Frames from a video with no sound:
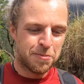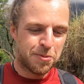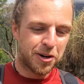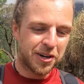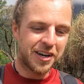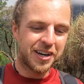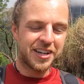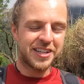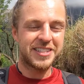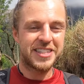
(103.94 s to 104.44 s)

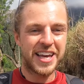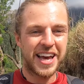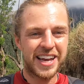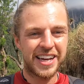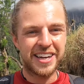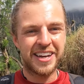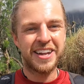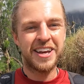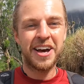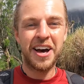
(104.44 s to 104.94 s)
but it is
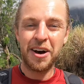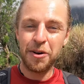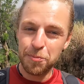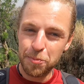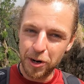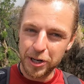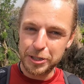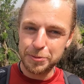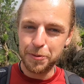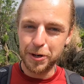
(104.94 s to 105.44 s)
getting
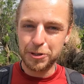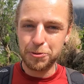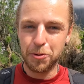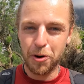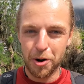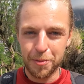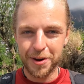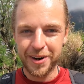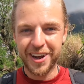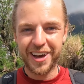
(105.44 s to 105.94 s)
much
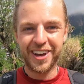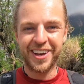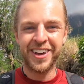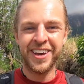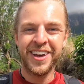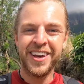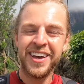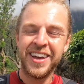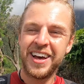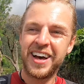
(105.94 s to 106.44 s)
warmer now,
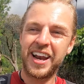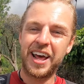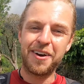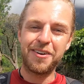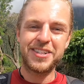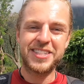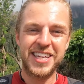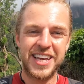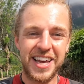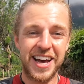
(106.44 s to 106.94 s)
and
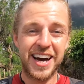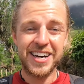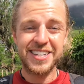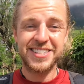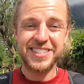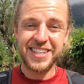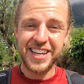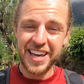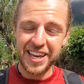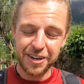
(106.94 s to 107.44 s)
I would say
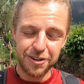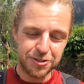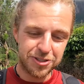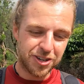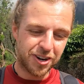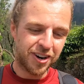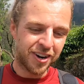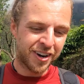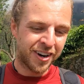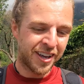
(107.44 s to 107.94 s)
as the day goes
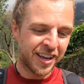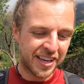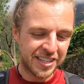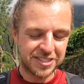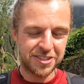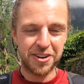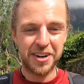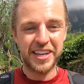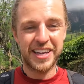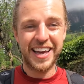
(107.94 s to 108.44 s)
on
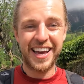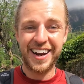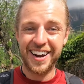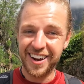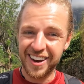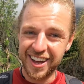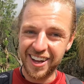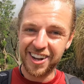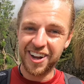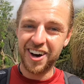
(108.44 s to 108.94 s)
it's going to get
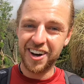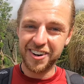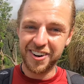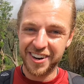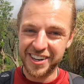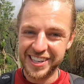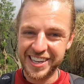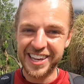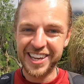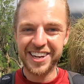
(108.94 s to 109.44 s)
a lot
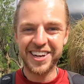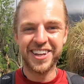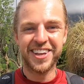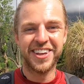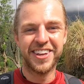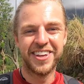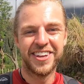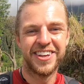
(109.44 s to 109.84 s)
hotter again.